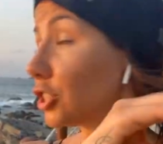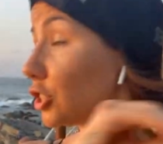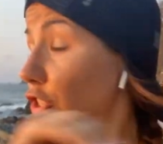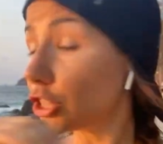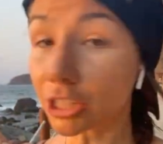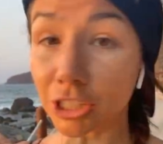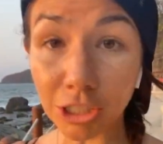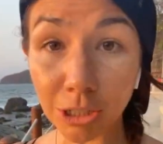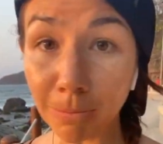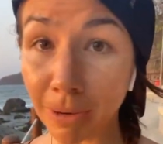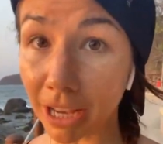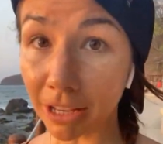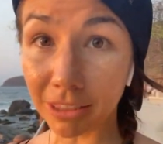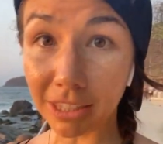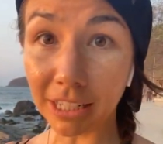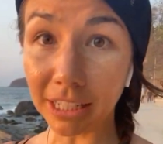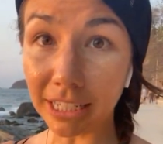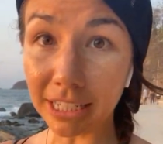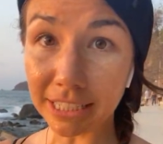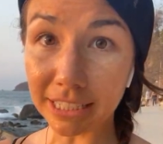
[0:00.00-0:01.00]
Shut your
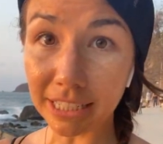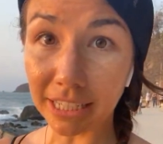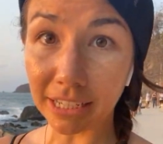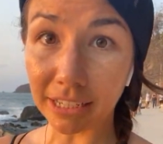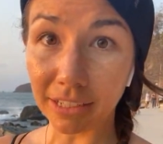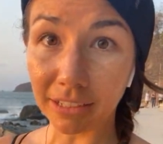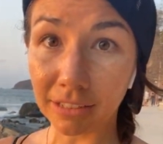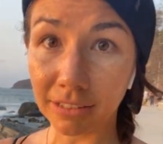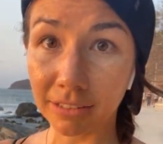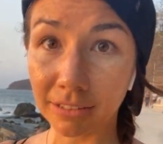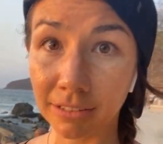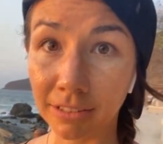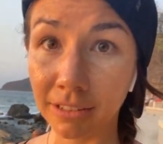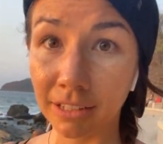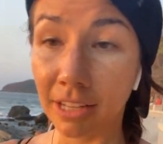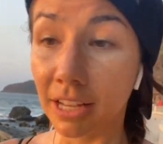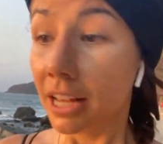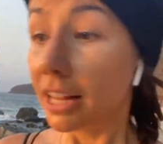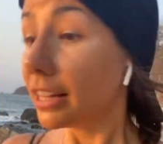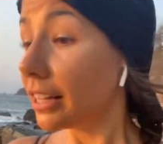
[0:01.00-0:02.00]
mouth and listen.
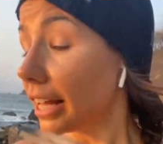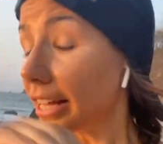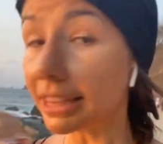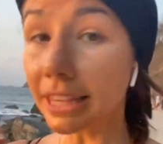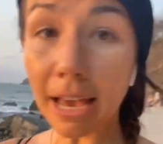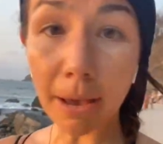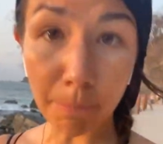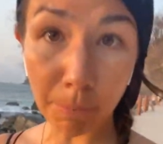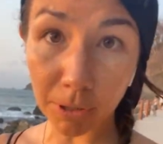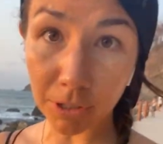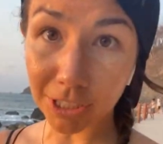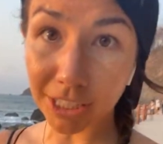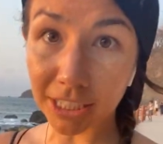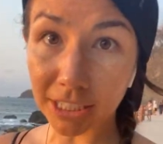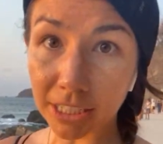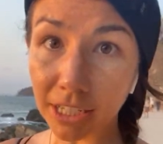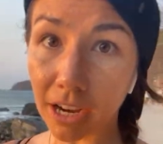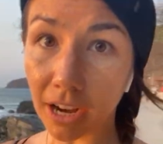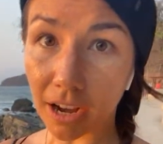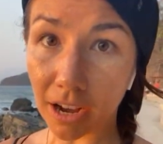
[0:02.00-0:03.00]
Let that
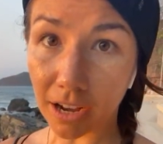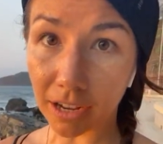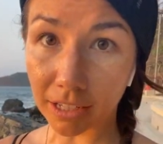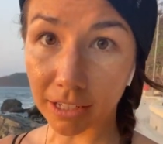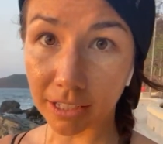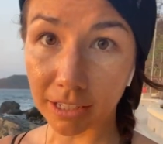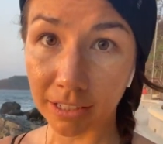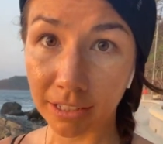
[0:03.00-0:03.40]
person talk.